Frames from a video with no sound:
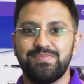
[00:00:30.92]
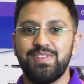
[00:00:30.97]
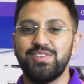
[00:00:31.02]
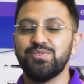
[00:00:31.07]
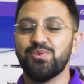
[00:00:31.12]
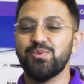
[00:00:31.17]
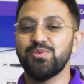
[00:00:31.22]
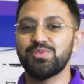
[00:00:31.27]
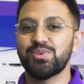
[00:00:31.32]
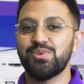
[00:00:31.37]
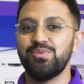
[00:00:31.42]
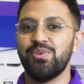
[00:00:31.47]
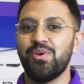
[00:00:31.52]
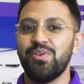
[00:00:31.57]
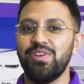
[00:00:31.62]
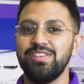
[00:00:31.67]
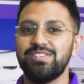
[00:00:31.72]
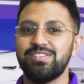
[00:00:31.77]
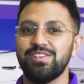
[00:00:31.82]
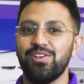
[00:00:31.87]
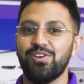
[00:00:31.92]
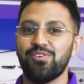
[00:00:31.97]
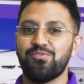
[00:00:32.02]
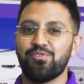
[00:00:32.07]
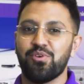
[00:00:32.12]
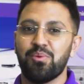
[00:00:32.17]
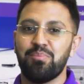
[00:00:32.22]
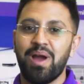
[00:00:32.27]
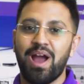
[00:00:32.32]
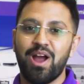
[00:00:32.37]
There's also no need to look
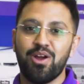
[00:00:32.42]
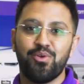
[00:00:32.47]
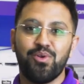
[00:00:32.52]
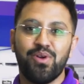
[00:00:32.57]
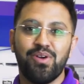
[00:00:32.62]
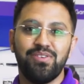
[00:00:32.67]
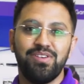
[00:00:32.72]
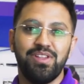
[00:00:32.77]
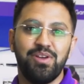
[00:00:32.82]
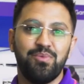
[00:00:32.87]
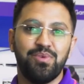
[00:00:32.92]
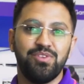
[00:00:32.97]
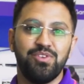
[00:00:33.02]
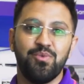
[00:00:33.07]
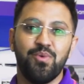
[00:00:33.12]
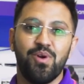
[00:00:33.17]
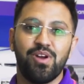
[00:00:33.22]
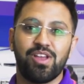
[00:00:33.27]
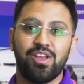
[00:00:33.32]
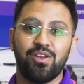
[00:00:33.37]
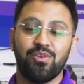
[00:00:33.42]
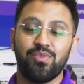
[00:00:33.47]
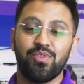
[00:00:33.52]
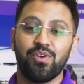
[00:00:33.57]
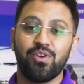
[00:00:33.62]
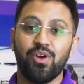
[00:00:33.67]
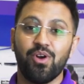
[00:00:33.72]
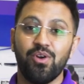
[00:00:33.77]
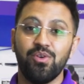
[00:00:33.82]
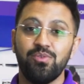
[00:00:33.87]
for a power outlet when you're working
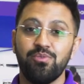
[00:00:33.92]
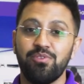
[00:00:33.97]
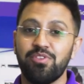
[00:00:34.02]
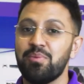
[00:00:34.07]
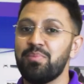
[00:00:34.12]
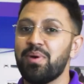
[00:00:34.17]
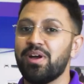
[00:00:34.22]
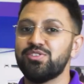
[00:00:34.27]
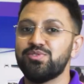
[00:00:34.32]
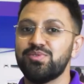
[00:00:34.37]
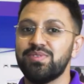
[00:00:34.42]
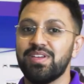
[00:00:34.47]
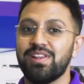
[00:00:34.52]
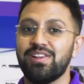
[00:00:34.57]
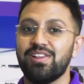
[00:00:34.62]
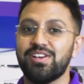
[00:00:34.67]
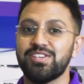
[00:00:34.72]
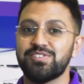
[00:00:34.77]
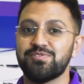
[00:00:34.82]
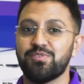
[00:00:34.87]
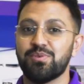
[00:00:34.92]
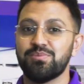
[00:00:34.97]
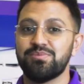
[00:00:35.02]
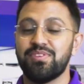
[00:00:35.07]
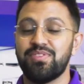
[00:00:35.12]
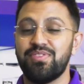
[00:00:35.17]
on the go, with a battery that lasts for up to